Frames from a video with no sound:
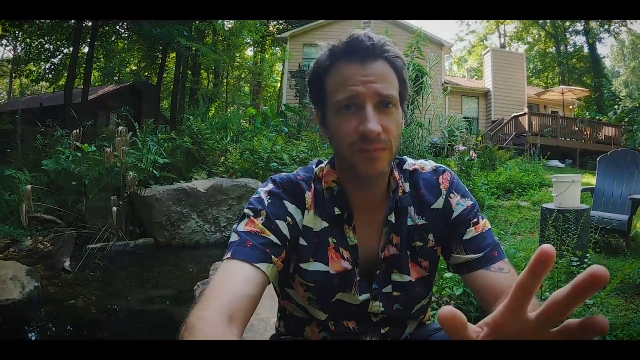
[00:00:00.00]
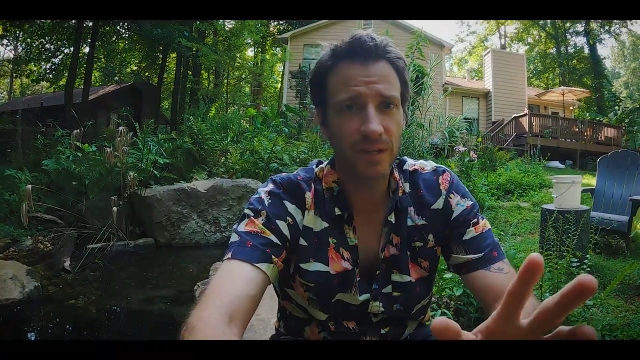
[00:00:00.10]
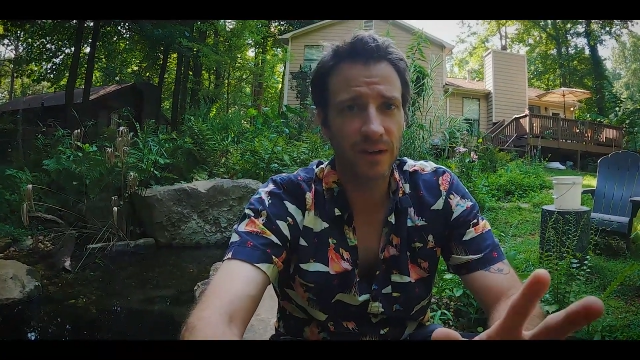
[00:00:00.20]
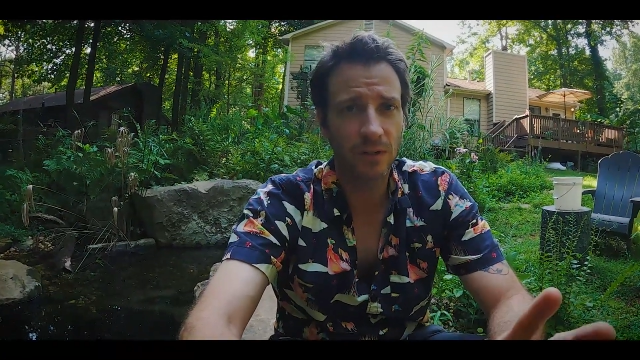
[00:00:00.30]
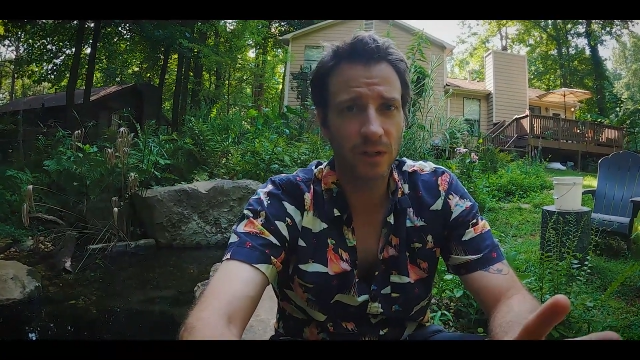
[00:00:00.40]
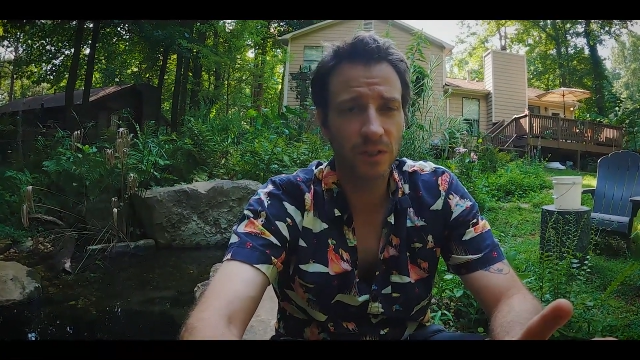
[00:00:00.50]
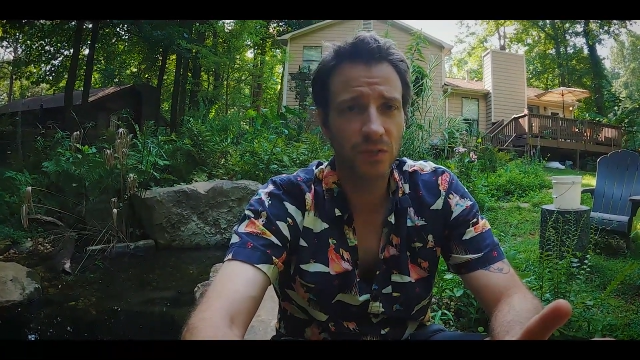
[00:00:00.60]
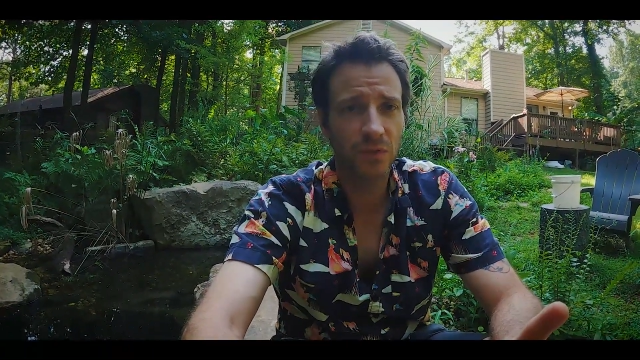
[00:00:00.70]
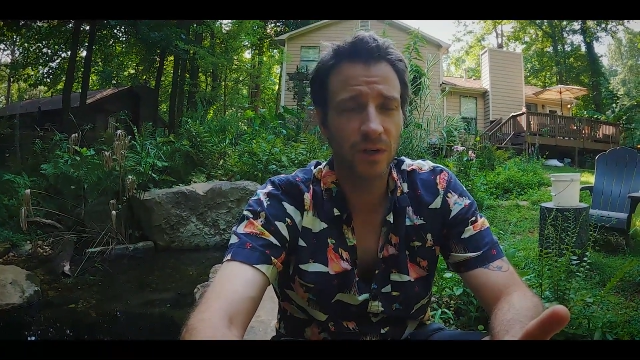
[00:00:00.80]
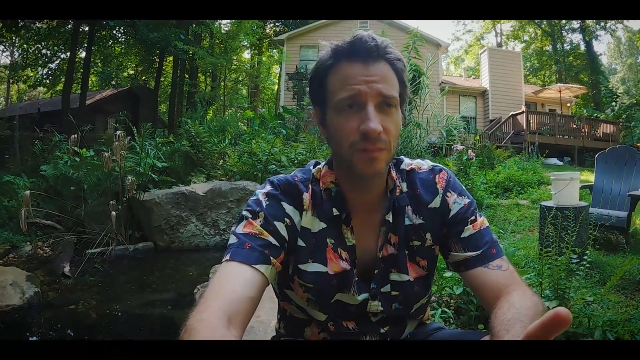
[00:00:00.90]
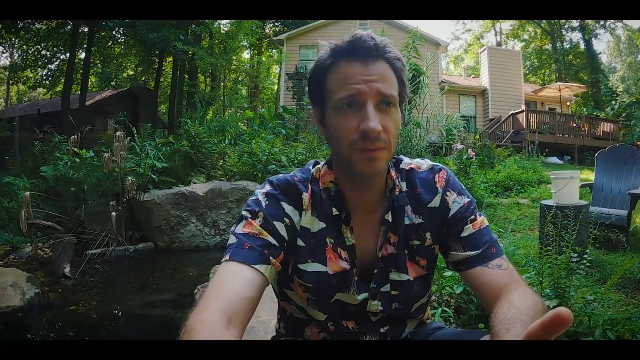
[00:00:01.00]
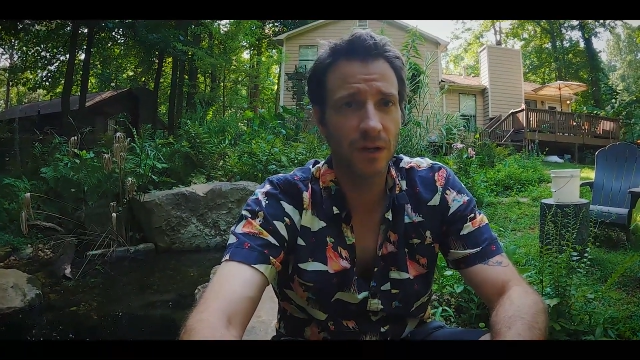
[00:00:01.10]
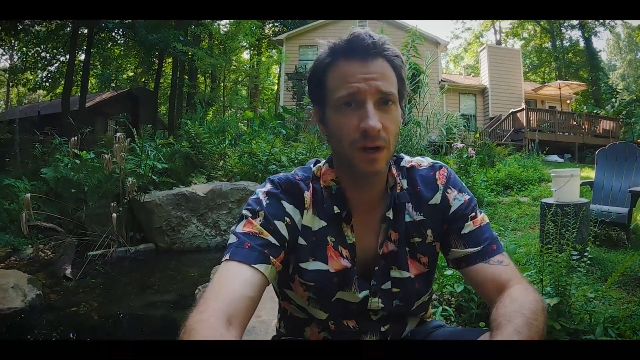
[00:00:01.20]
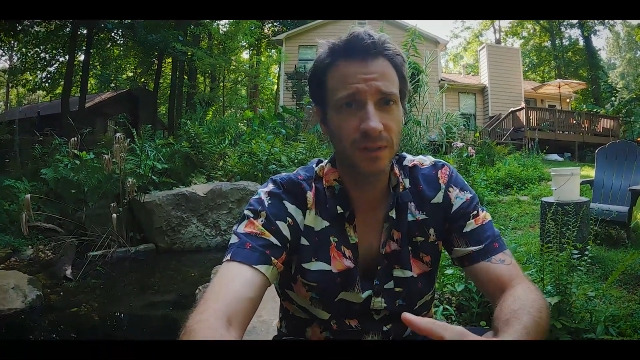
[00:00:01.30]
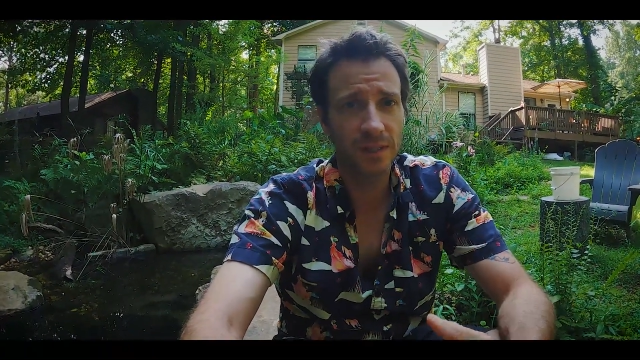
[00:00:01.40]
diverged from the
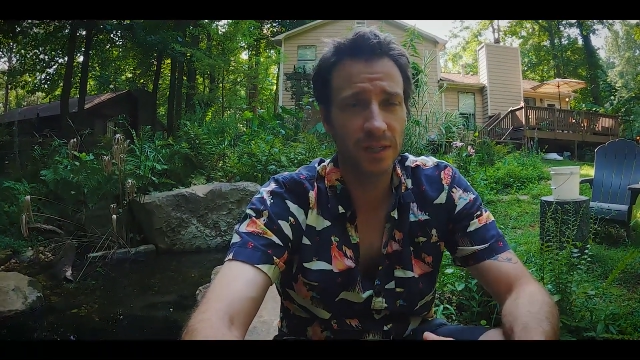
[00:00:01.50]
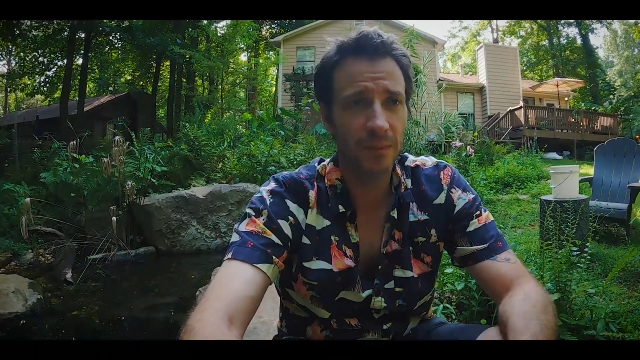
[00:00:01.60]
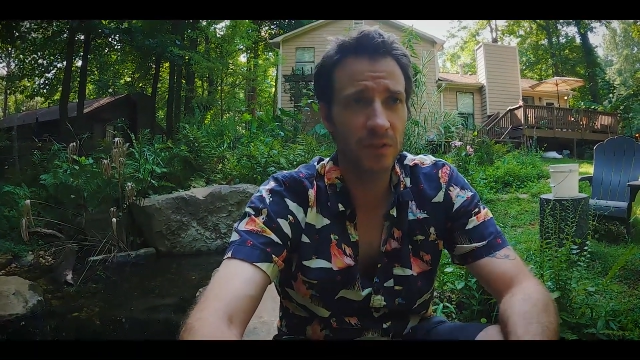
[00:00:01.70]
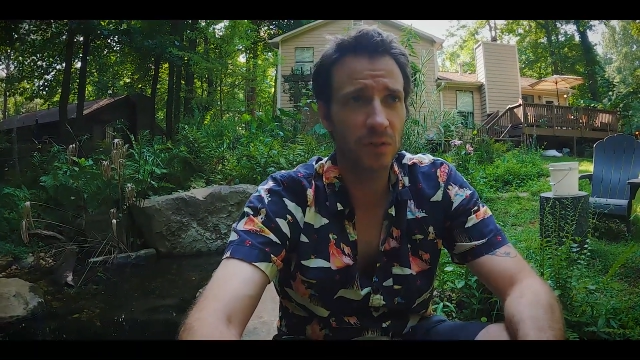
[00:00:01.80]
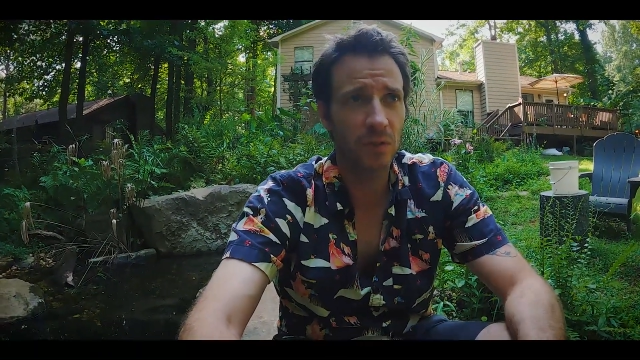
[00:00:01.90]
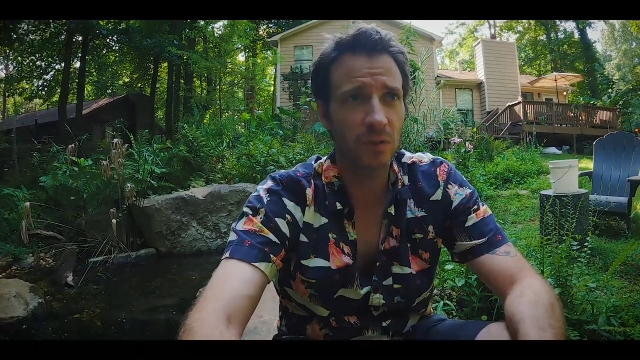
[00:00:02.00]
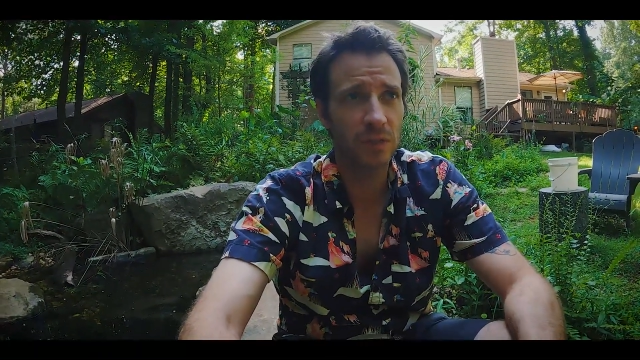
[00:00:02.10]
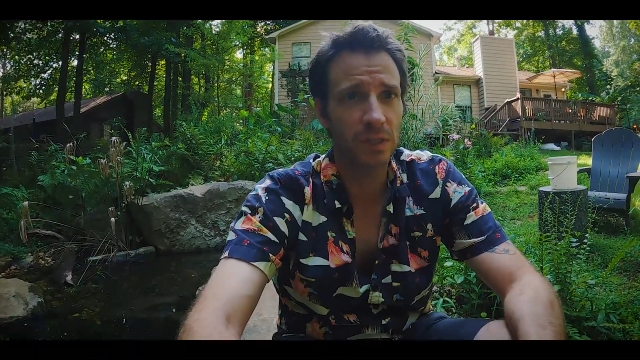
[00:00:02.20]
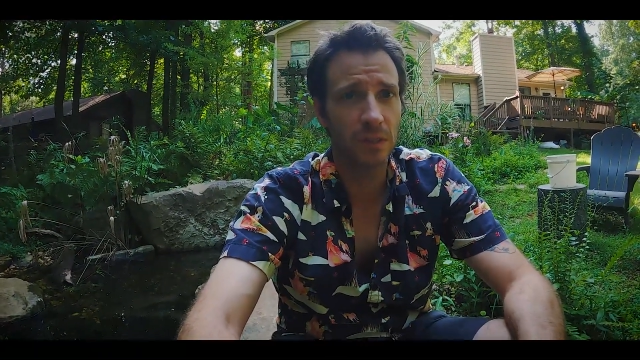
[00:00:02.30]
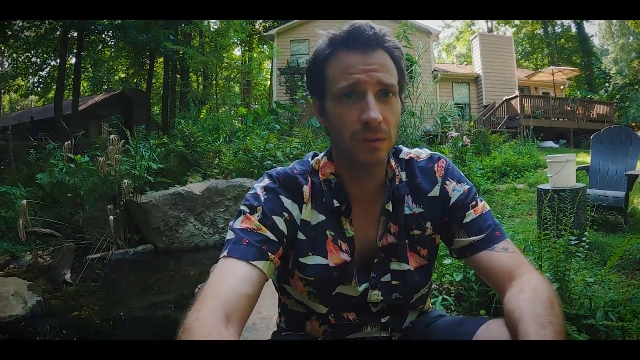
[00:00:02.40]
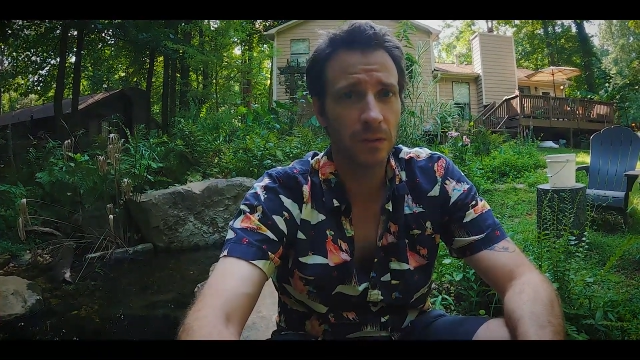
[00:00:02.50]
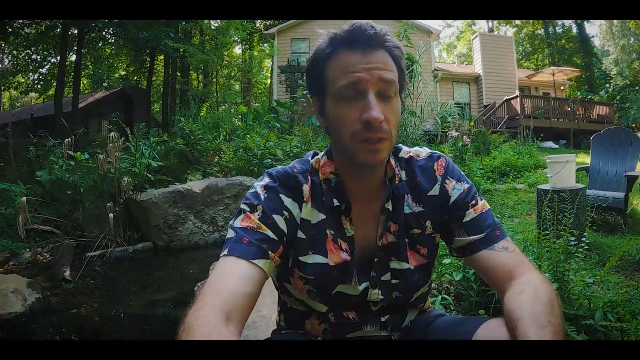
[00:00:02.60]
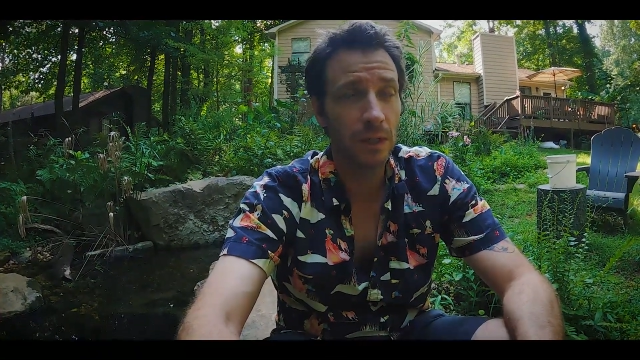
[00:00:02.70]
common snapping turtle. So